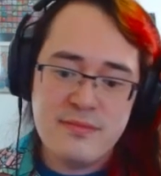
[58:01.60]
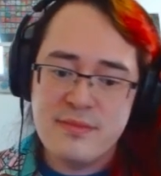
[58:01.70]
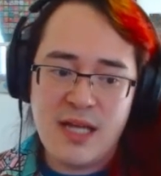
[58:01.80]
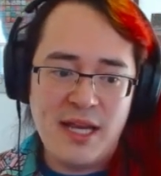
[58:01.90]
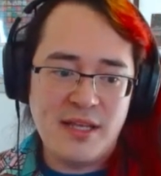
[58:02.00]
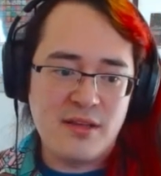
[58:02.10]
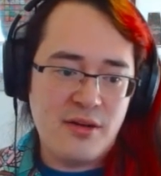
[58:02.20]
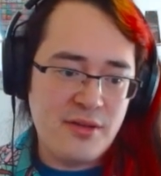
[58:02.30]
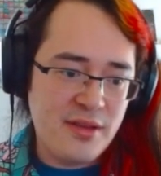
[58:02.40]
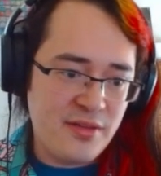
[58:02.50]
I need to
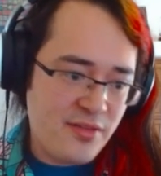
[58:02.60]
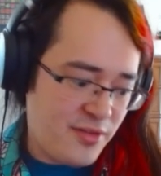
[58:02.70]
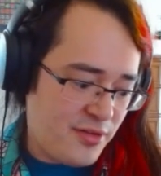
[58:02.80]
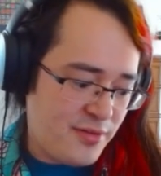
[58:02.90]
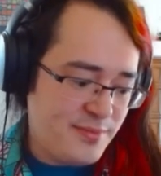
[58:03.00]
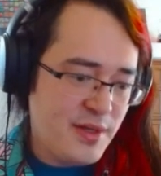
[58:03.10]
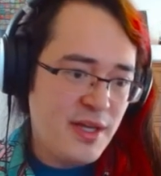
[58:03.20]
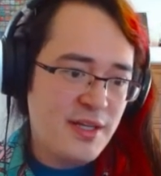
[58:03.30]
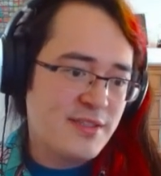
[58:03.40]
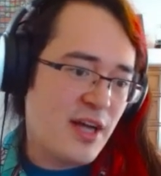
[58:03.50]
lower this too.
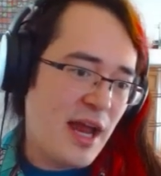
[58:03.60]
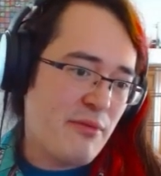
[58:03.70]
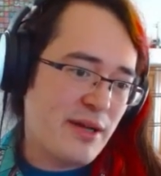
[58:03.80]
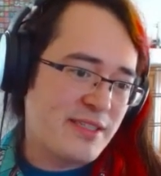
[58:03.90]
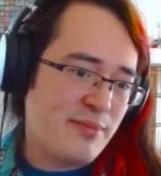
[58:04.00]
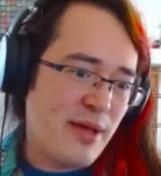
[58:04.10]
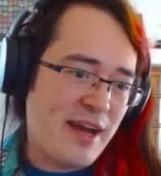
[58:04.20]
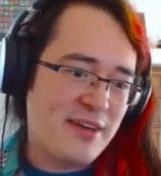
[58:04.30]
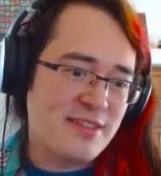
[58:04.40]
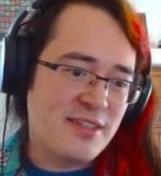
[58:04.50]
So I rust the black
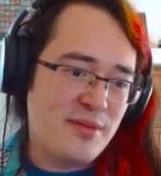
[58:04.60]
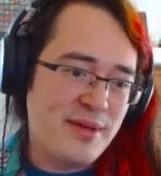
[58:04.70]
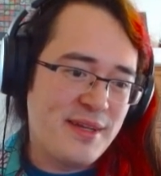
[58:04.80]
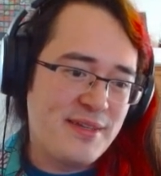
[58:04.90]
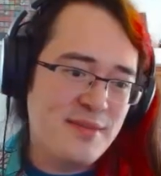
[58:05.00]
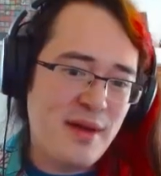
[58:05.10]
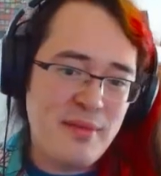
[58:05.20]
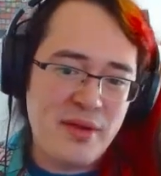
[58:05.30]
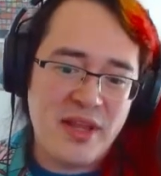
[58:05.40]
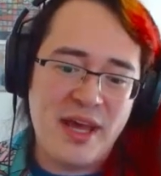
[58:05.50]
cards a little bit. You might
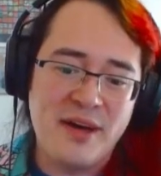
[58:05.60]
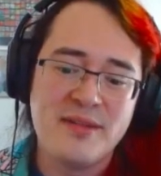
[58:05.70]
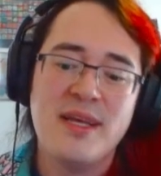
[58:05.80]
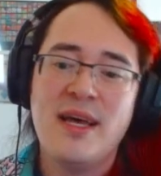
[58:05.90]
be able to tell.